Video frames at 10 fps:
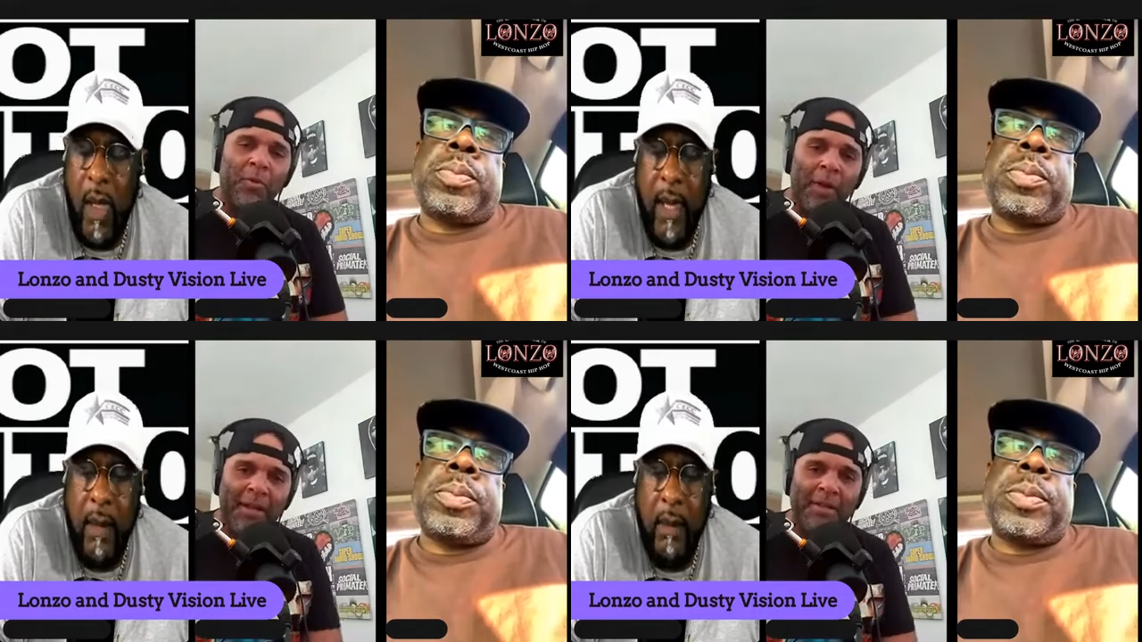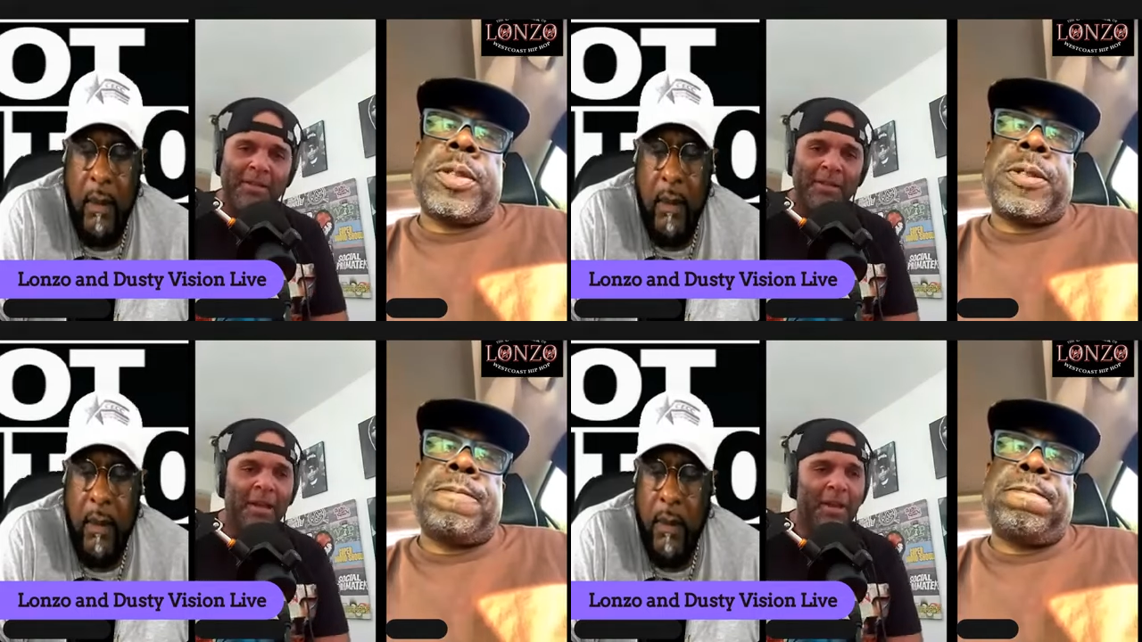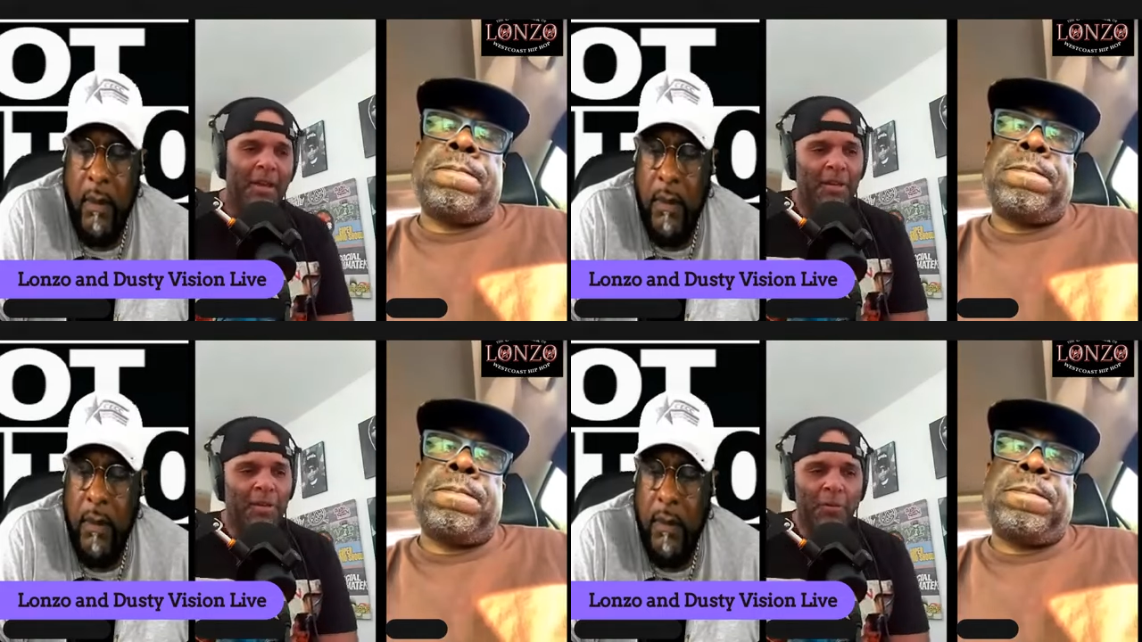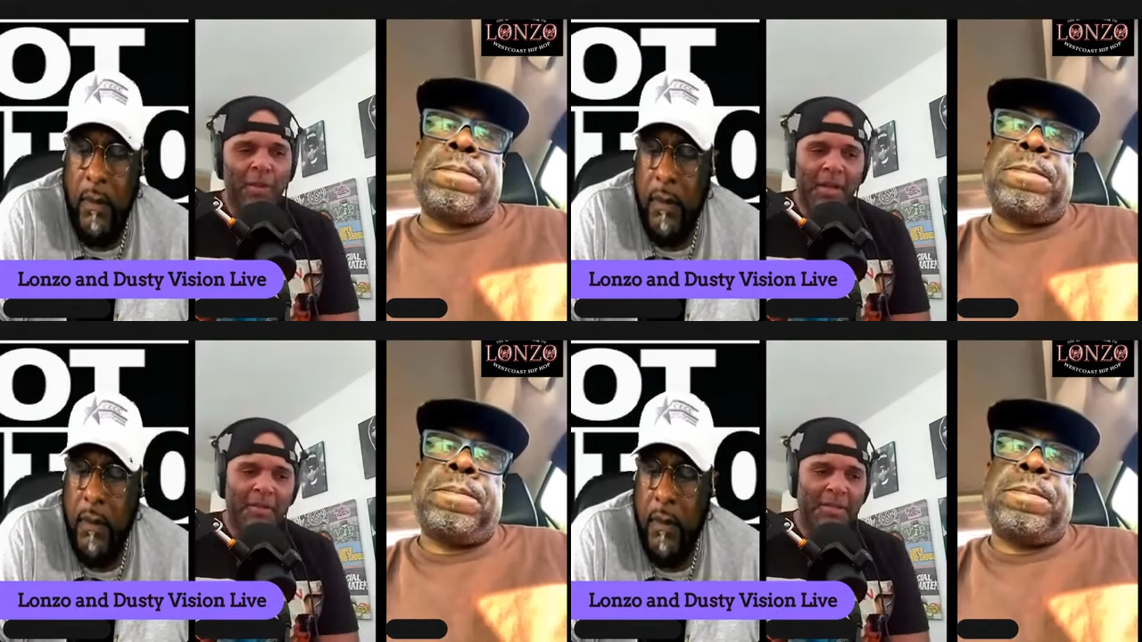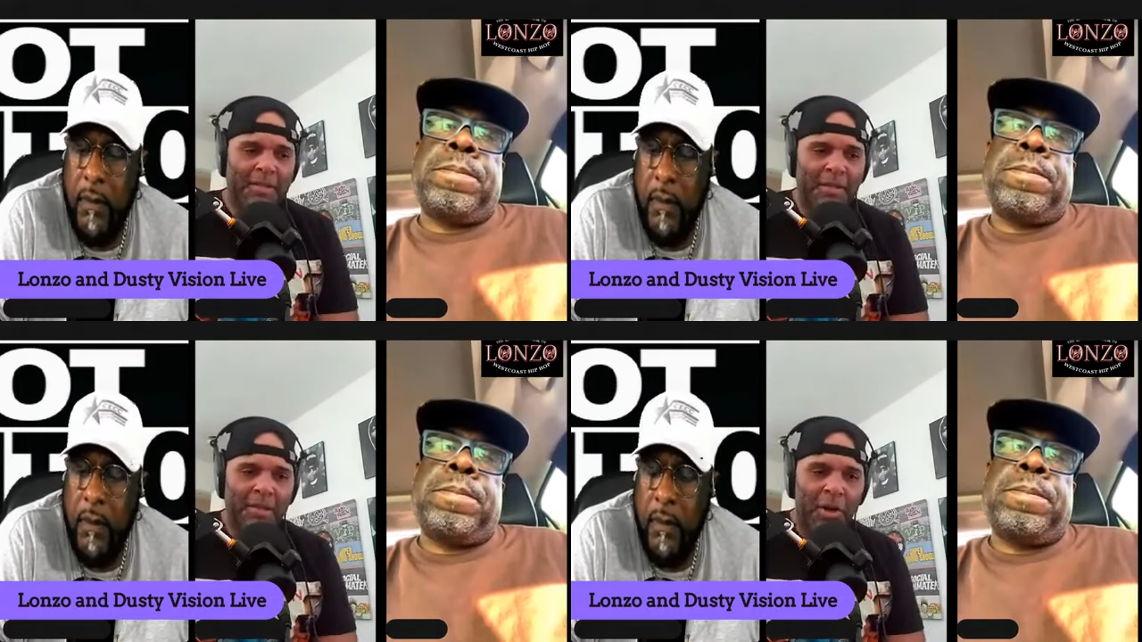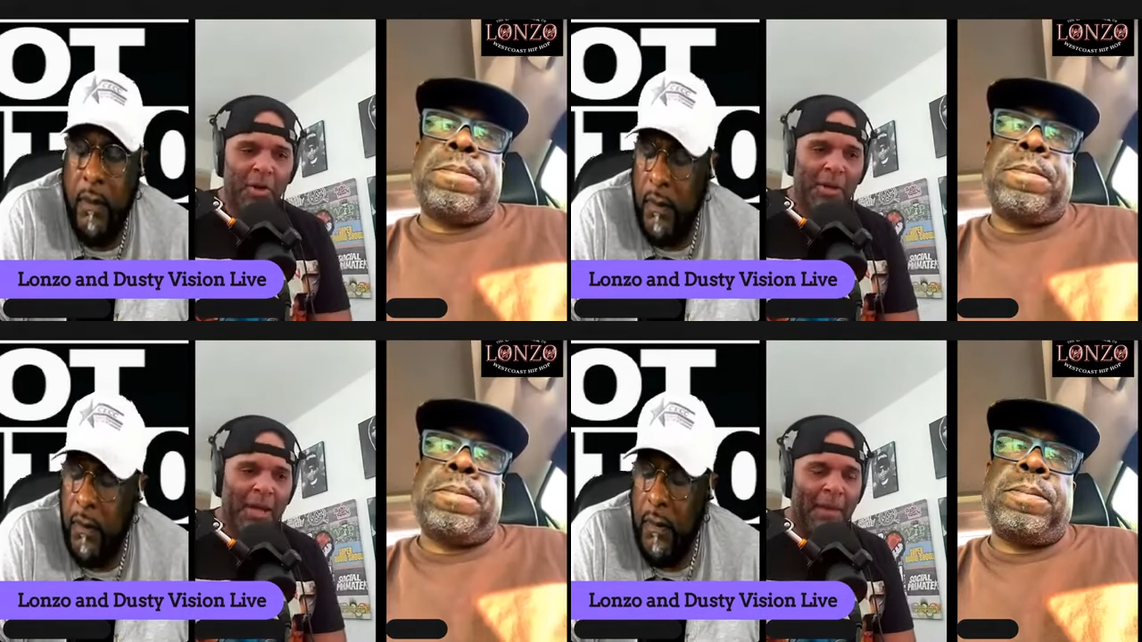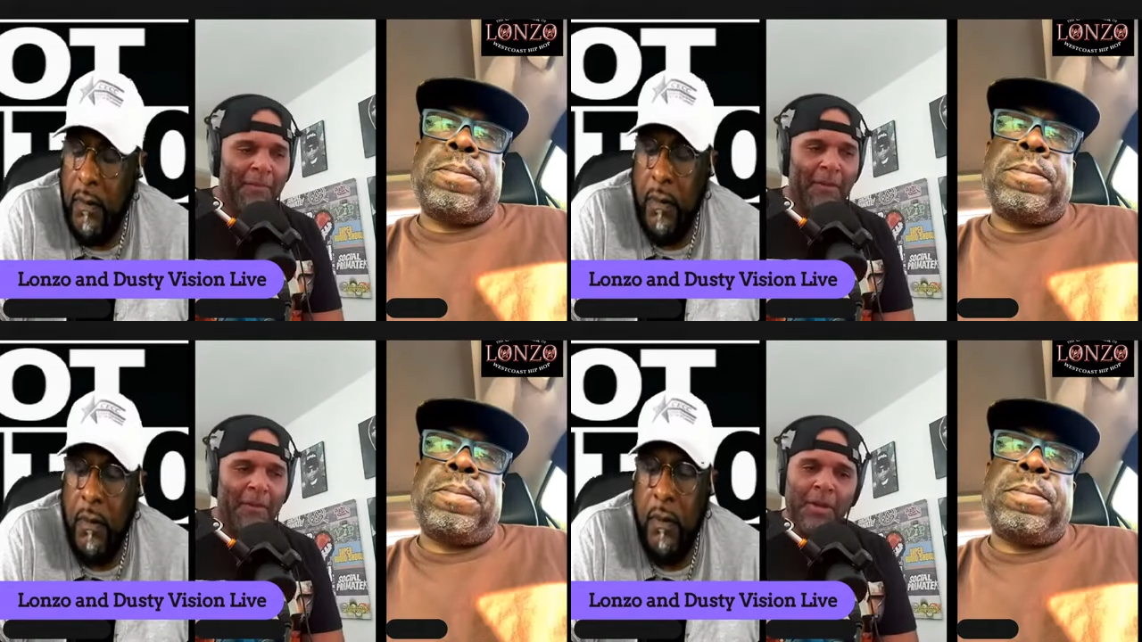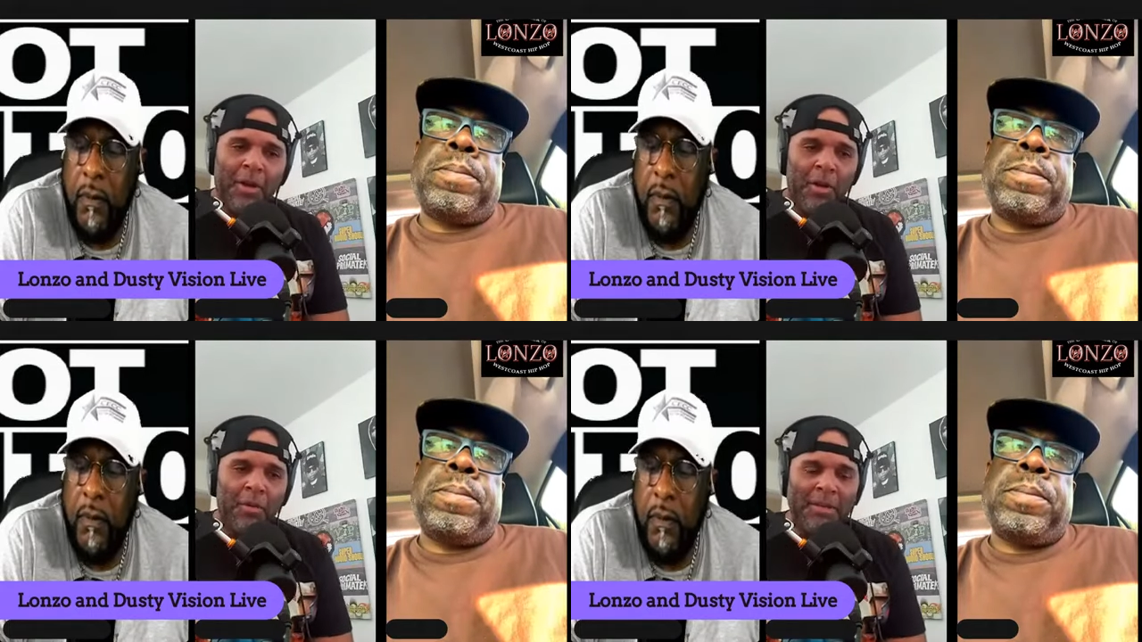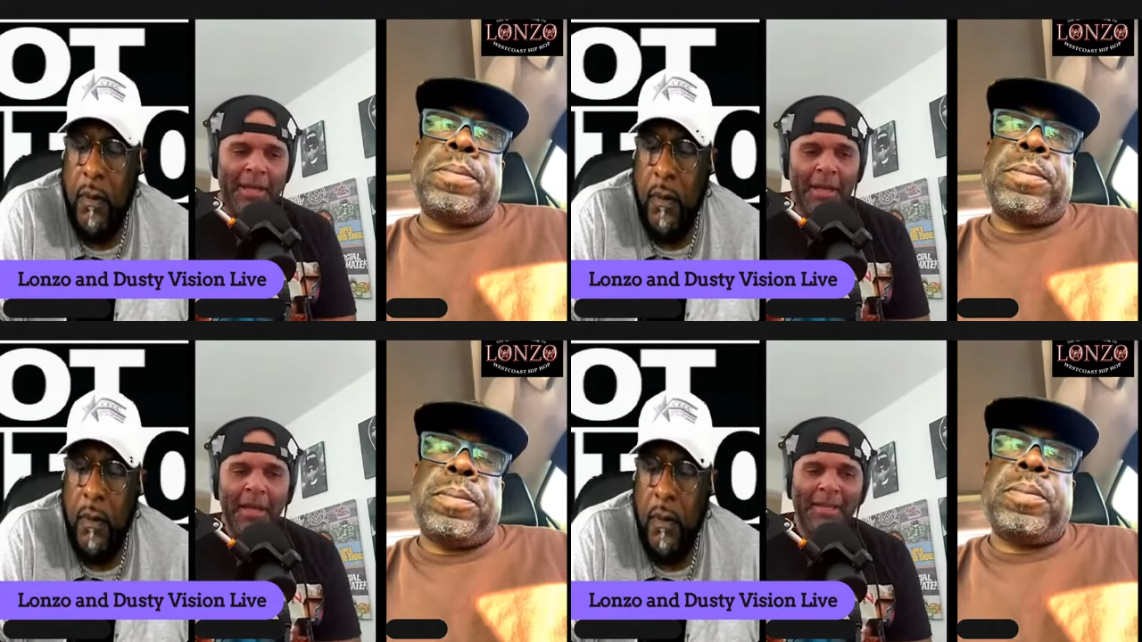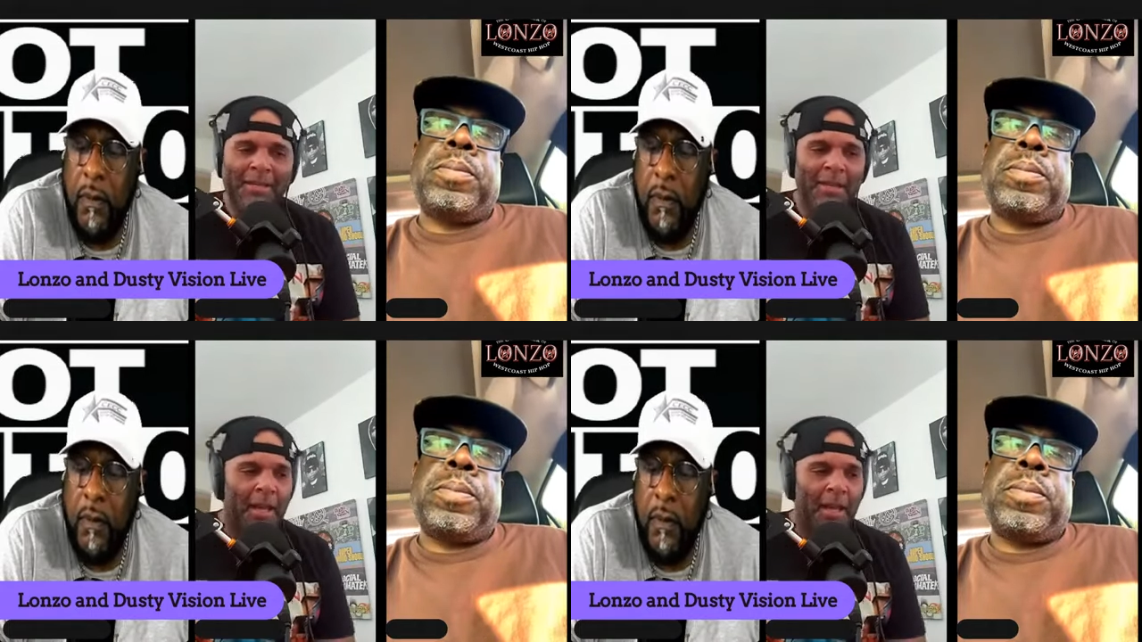Speaker 1: greatest. You've been in this, you know, game for you know decades.